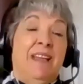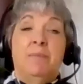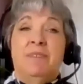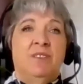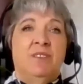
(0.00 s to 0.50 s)

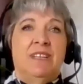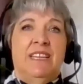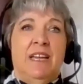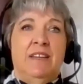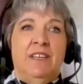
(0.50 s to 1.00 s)

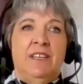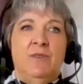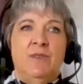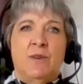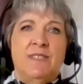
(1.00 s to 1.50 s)
absolutely. And
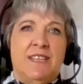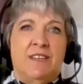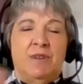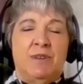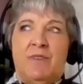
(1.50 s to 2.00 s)
as I always
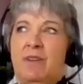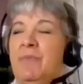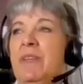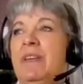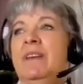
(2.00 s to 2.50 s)
say,
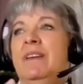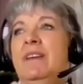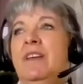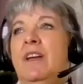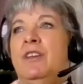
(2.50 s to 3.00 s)

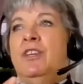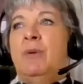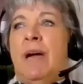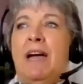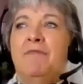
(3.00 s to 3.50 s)
you
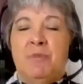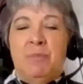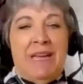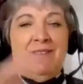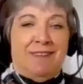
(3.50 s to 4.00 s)
have to
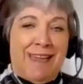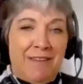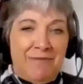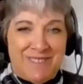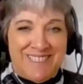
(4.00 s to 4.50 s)
paint the
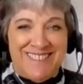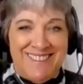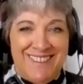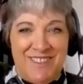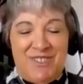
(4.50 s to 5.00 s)
canvas
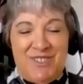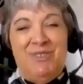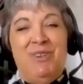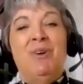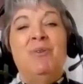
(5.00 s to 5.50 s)
to
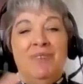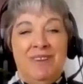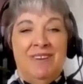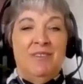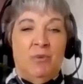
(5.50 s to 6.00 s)
know
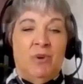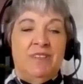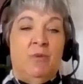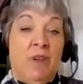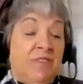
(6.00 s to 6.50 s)

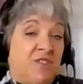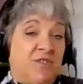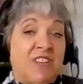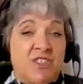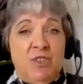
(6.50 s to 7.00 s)
where the
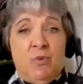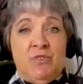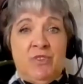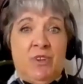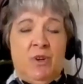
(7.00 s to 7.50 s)
direction you
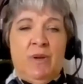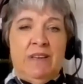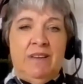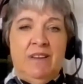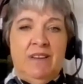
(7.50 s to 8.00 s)
want to go
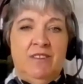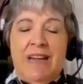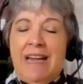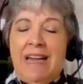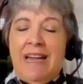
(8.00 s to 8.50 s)
in. You
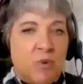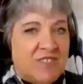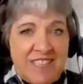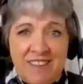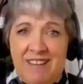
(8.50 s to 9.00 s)
have
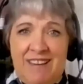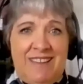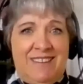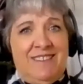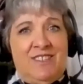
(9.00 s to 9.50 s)
to
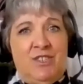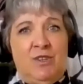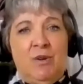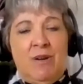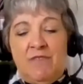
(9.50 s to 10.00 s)
articulate
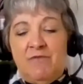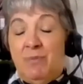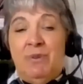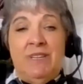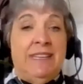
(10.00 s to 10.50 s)
it. You
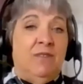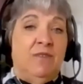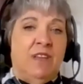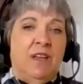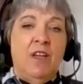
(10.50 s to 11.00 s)
have to put it
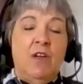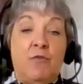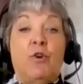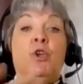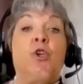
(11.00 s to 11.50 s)
out there
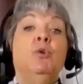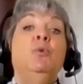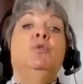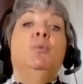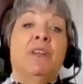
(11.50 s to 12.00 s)
for
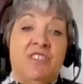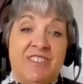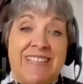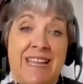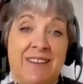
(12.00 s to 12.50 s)
you to
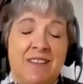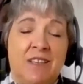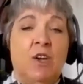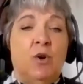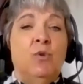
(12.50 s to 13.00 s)
understand
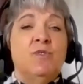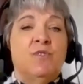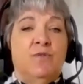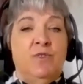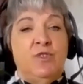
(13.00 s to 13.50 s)
it.
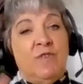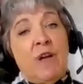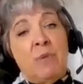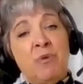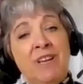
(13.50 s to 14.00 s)
Also for you to
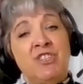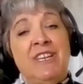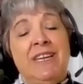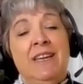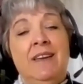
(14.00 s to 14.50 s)

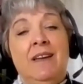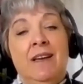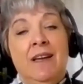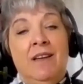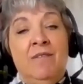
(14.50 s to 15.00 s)
vibrationally
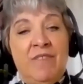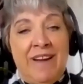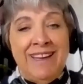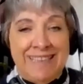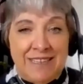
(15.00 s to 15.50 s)

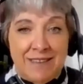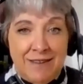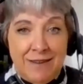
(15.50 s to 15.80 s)
invite it.